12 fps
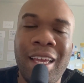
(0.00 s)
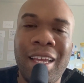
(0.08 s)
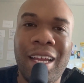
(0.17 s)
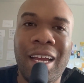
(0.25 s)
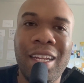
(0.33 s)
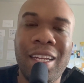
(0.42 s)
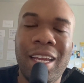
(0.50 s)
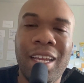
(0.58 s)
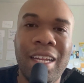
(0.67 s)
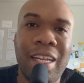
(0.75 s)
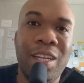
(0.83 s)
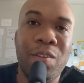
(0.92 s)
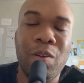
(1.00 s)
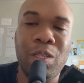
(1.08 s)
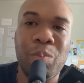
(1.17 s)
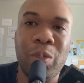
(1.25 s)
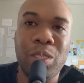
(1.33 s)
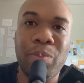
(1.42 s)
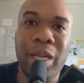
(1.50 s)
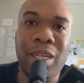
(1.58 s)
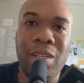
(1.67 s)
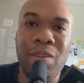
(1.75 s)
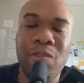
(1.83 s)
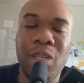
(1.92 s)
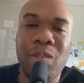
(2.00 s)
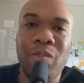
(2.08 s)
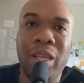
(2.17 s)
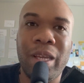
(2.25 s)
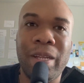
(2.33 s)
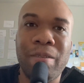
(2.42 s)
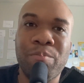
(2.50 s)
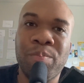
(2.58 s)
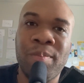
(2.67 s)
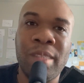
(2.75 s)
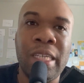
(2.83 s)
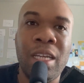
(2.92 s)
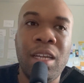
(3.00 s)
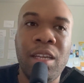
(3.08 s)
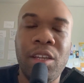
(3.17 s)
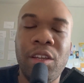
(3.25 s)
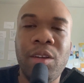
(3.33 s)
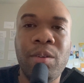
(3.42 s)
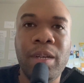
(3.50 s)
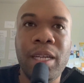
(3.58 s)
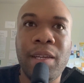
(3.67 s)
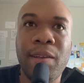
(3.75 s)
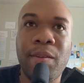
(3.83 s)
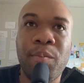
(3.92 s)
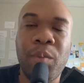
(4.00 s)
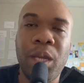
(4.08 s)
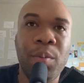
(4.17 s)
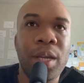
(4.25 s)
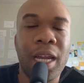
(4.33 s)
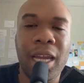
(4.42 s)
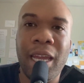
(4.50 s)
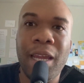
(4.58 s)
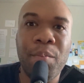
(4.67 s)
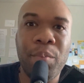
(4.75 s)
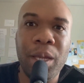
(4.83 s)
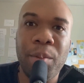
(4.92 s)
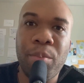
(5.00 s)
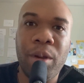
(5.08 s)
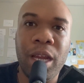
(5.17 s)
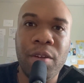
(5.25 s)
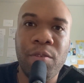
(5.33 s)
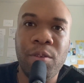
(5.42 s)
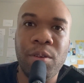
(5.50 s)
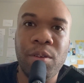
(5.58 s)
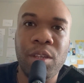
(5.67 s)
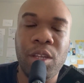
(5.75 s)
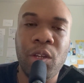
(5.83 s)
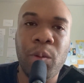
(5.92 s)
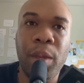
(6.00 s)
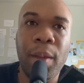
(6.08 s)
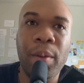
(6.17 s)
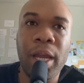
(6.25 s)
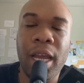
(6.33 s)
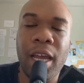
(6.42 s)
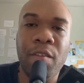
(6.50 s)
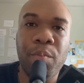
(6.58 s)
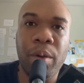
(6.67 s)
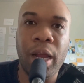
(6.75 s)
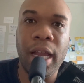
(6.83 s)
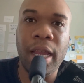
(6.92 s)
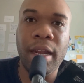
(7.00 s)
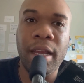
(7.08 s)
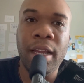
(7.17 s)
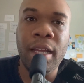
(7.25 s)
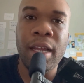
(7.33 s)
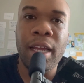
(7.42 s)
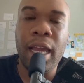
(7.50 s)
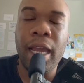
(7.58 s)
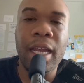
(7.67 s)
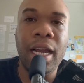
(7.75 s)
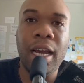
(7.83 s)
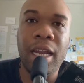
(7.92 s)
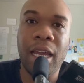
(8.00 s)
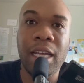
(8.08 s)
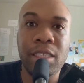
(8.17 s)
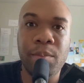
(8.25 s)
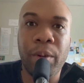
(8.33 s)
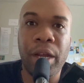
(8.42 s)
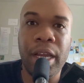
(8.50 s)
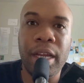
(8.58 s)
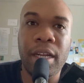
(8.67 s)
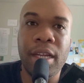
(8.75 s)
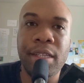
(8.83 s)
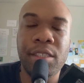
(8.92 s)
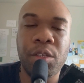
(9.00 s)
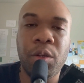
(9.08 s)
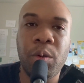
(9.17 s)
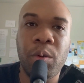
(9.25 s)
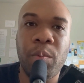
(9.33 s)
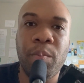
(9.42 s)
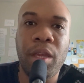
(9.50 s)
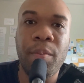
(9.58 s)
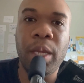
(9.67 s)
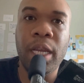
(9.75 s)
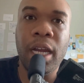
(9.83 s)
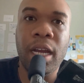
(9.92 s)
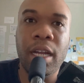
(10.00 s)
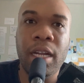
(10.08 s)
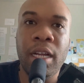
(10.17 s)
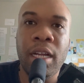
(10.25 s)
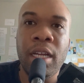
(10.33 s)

Kind of taking a different perspective and saying, you know what, maybe I am being prideful, you know, maybe I have pride and God hates pride, and so maybe God